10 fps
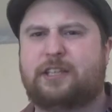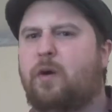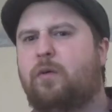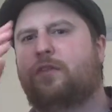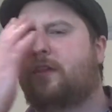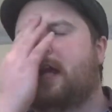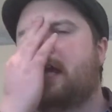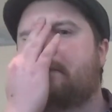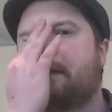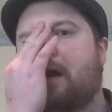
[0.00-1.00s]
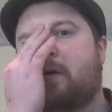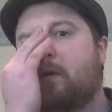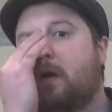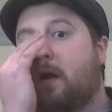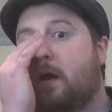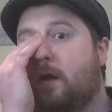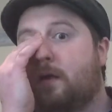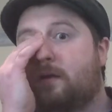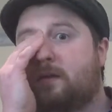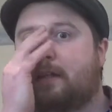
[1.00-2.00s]
whole thing about
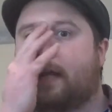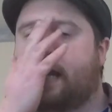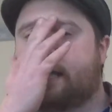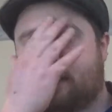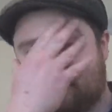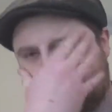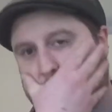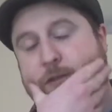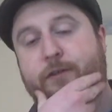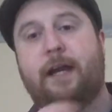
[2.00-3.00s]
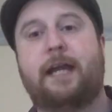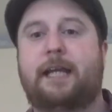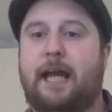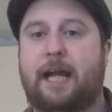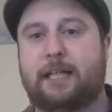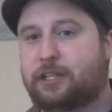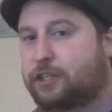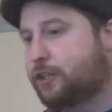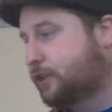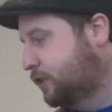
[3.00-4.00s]
gangsters betraying
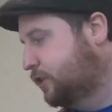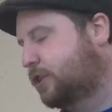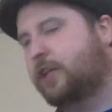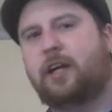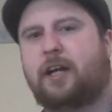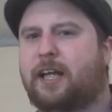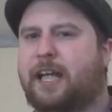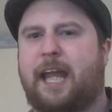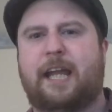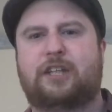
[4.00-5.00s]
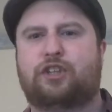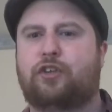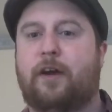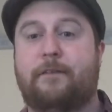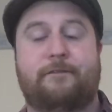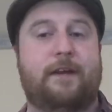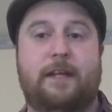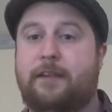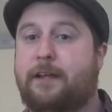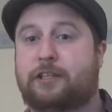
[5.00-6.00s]
gangsters, kids trying to
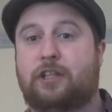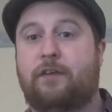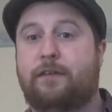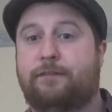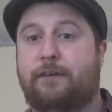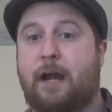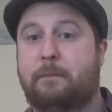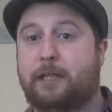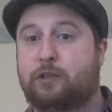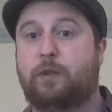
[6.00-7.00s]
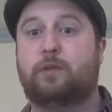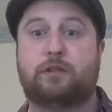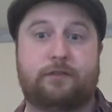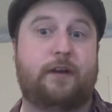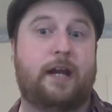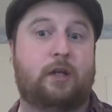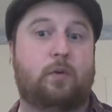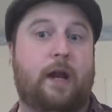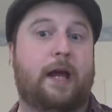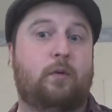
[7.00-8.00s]
feed their starving families, which was a fairly
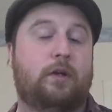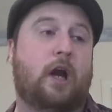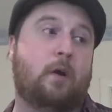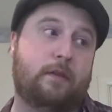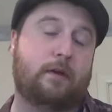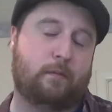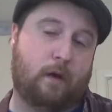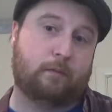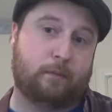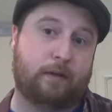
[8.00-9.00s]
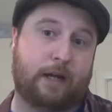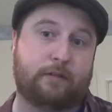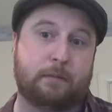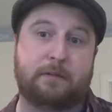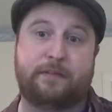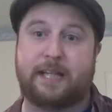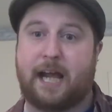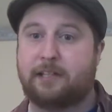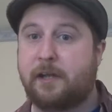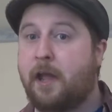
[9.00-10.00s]
cool angle to go with. I will give the movie that.